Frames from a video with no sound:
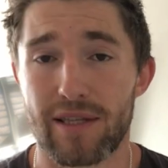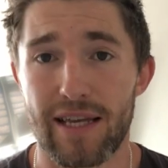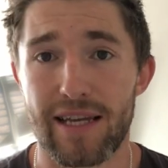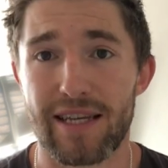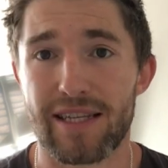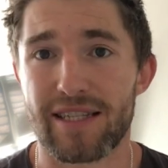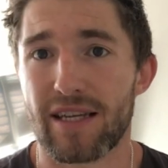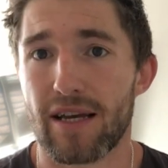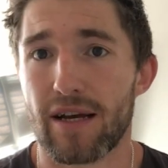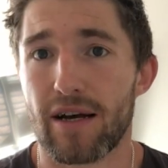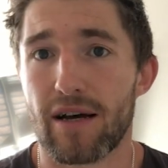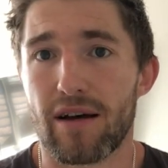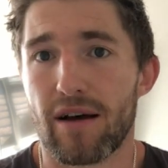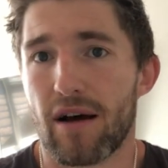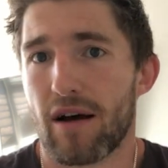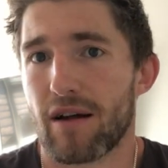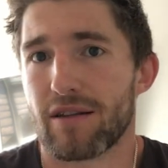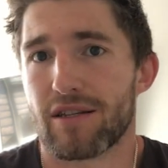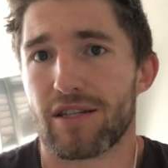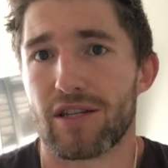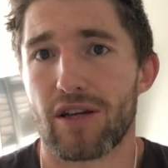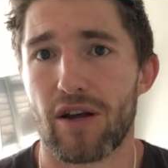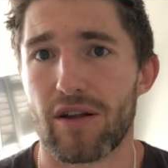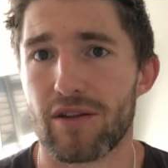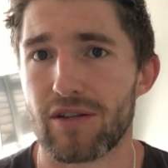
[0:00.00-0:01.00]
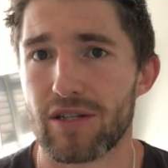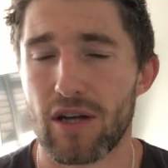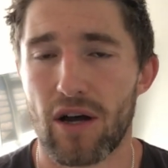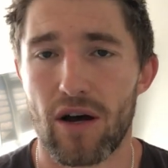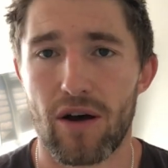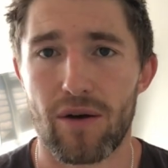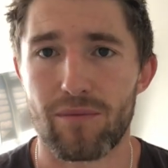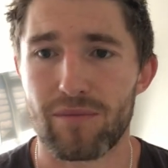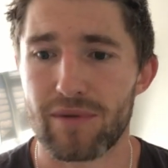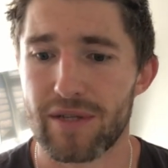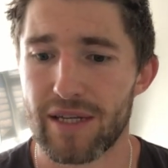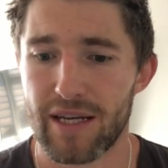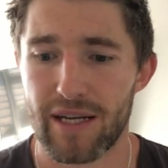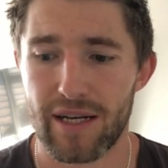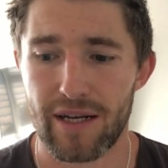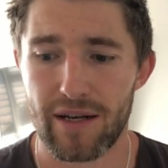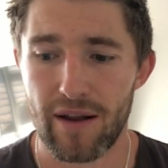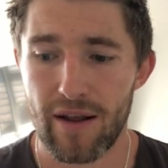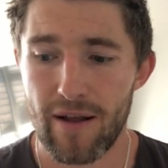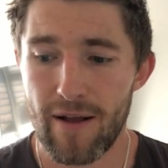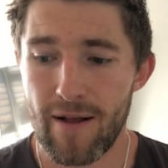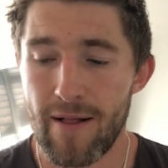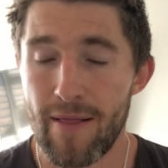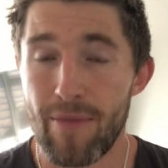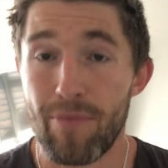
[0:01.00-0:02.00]
These are uncertain times, and
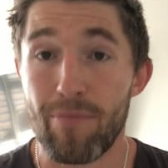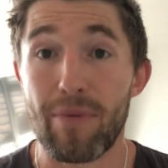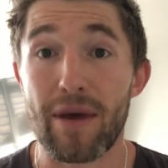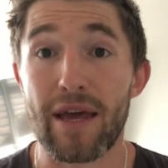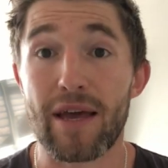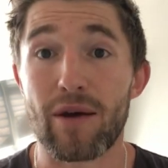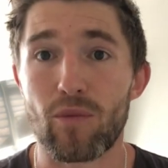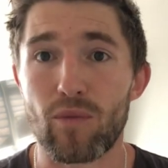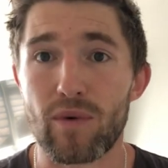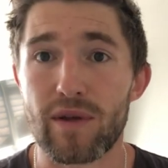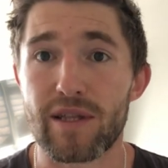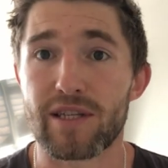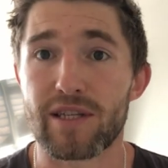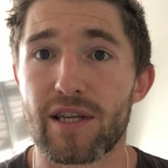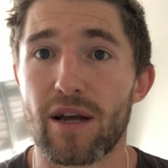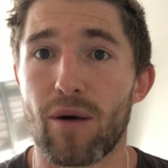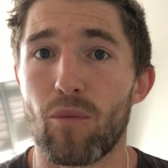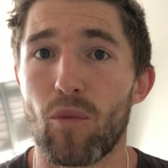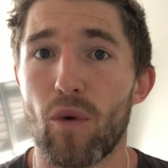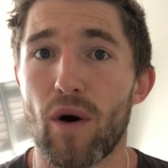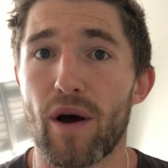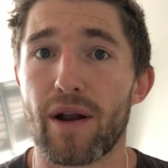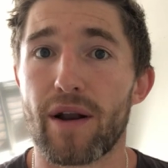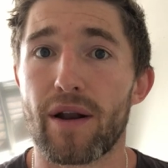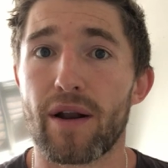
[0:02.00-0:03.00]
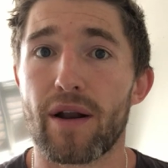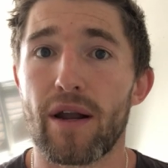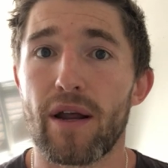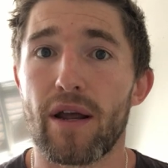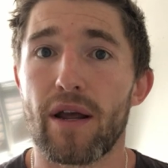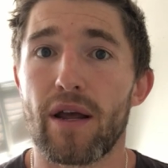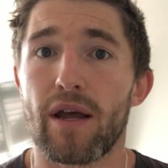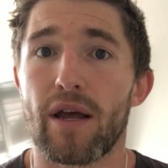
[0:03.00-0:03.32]
being someone